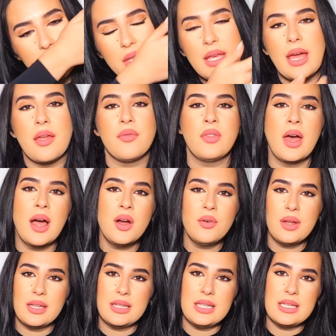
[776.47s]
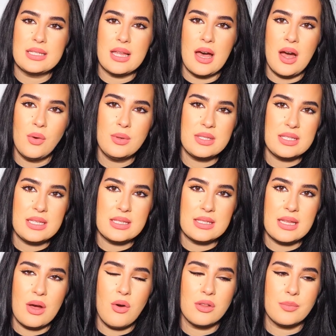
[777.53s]
Yeah, now at least how it
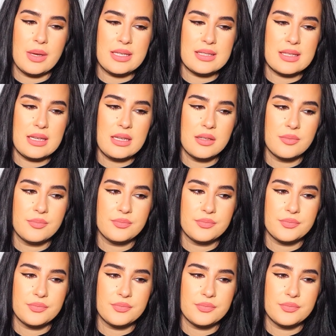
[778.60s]
sits now on my skin,